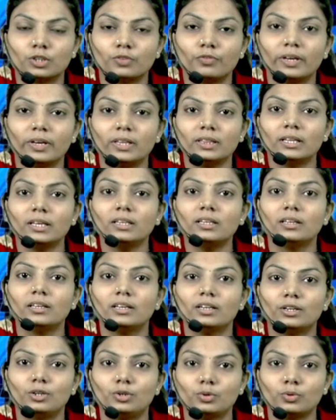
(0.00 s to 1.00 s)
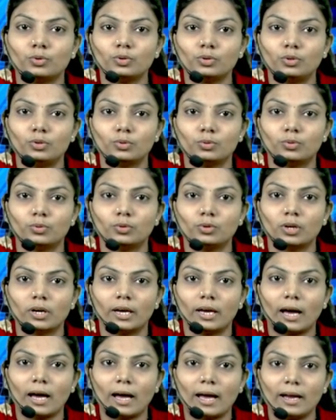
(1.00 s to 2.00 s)
when they need to do
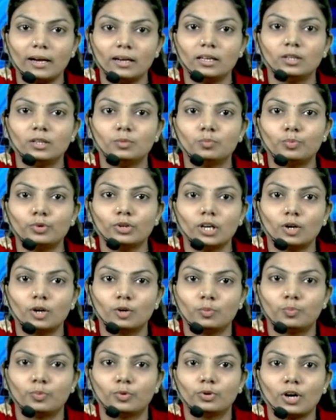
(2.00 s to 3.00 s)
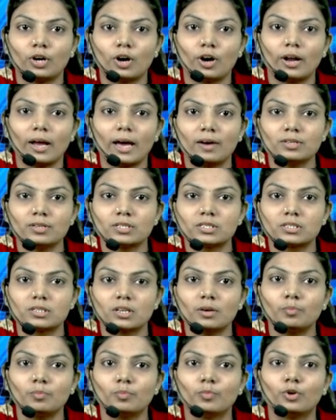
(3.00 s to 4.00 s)
and input output or have
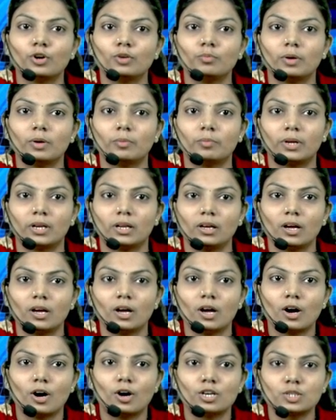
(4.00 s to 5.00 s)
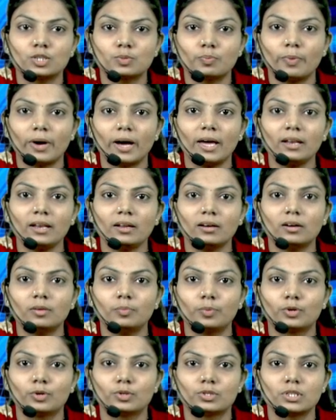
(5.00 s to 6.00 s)
some more memory or span a
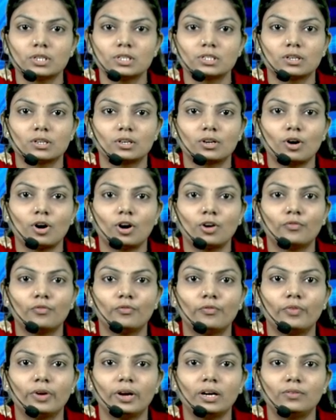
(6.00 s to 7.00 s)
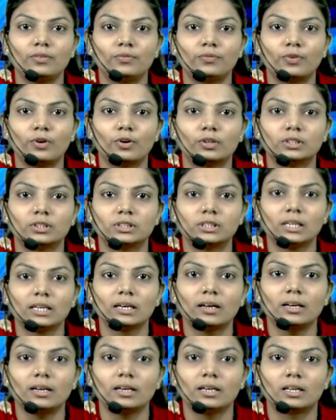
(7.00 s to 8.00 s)
processor or wait for
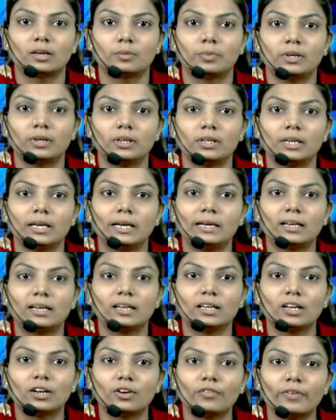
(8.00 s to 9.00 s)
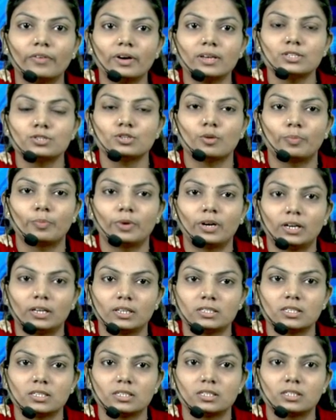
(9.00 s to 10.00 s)
single interpret it requests
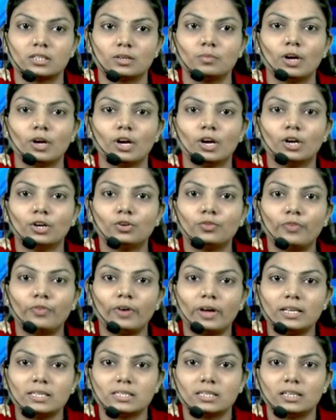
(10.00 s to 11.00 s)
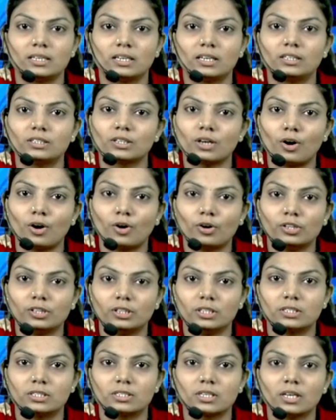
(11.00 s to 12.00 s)
operating system to facilitate all
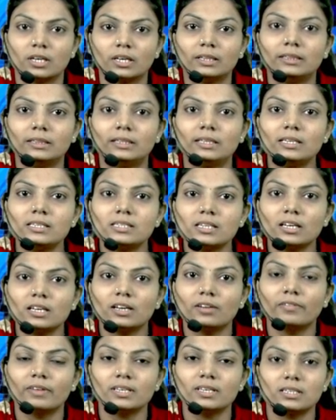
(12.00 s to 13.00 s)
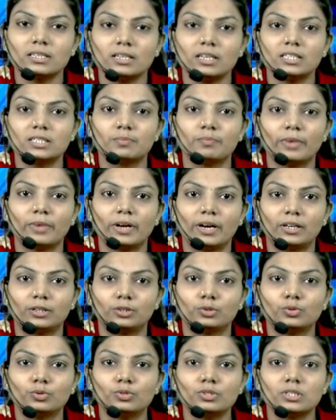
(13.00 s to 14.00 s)
these these requests it's made
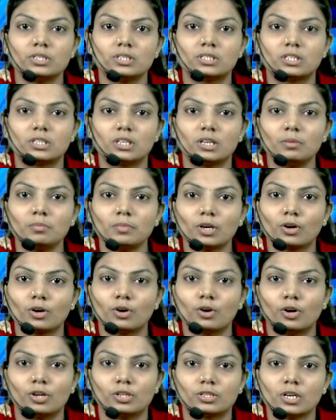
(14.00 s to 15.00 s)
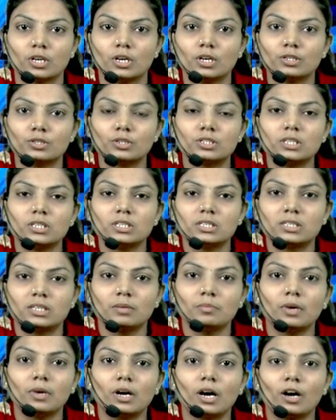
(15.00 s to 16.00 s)
through system calls so
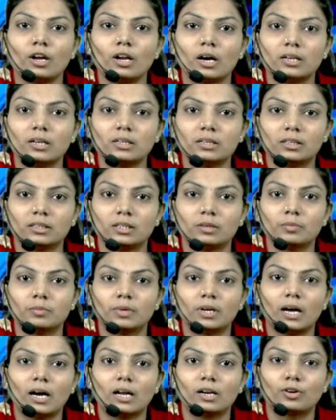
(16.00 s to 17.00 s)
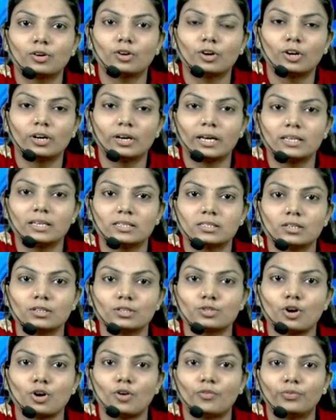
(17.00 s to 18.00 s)
system call are nothing but are called as the
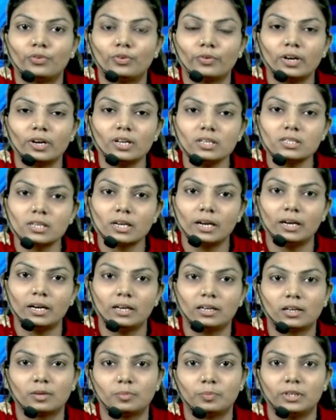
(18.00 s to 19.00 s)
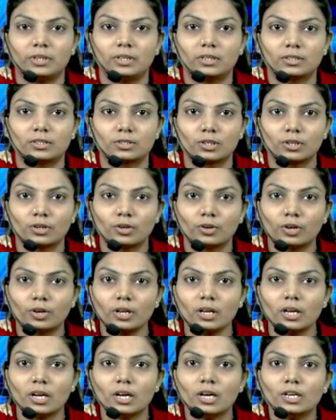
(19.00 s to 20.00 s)
software's interpreters
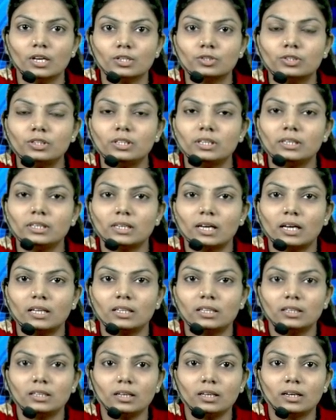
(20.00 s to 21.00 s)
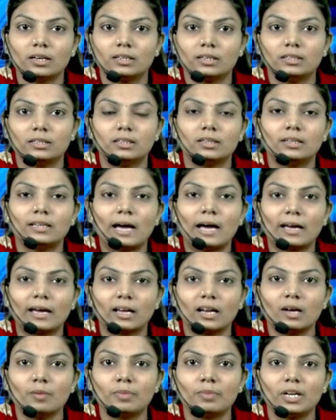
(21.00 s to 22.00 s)
okay so these are the the
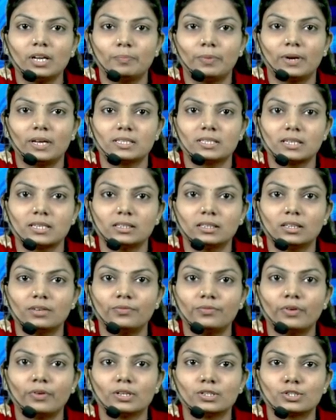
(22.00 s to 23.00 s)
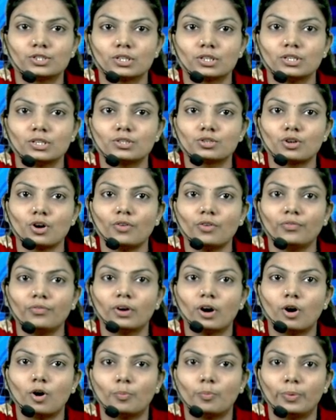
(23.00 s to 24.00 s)
diagram represent the functions of
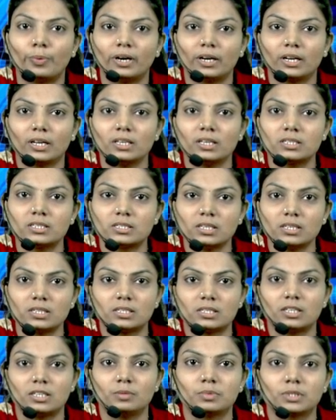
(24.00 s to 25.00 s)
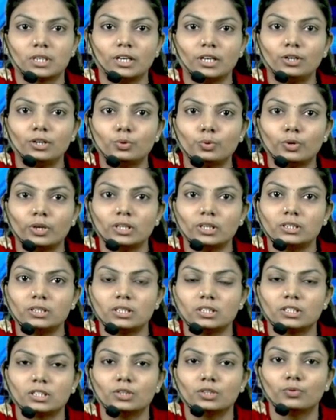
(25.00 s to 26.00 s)
operating systems in today's
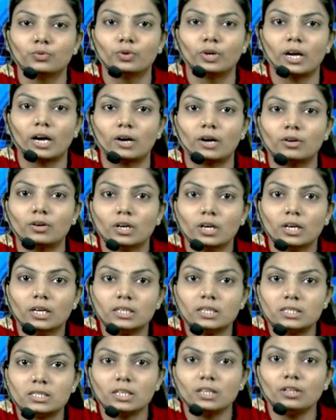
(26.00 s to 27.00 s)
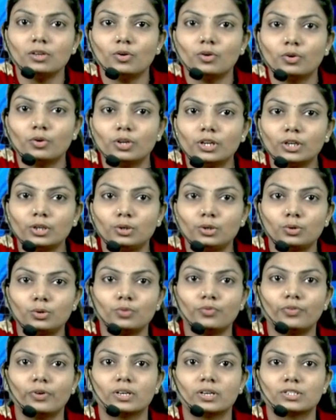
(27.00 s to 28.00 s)
session we have seen only two
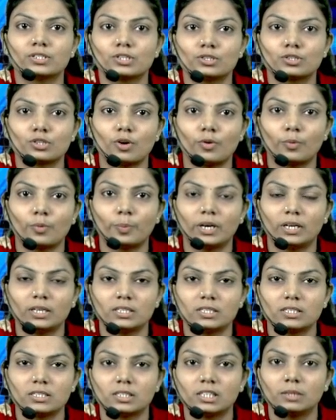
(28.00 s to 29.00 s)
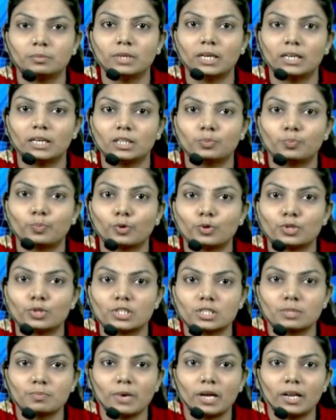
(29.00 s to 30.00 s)
functions of operating system that is
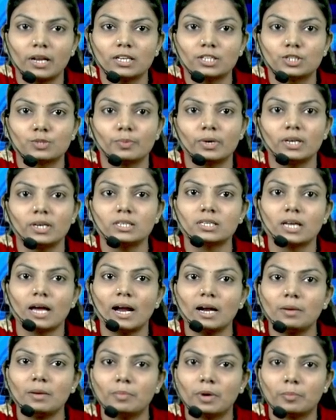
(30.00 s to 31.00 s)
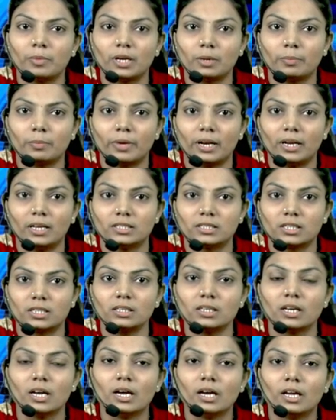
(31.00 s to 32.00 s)
process management and memory
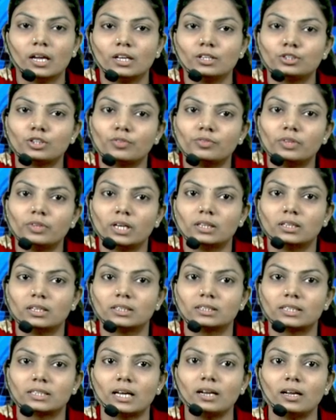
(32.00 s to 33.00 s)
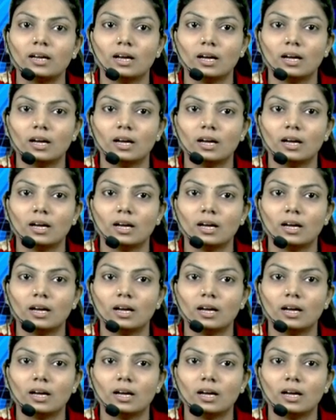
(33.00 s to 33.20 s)
management rest of the others are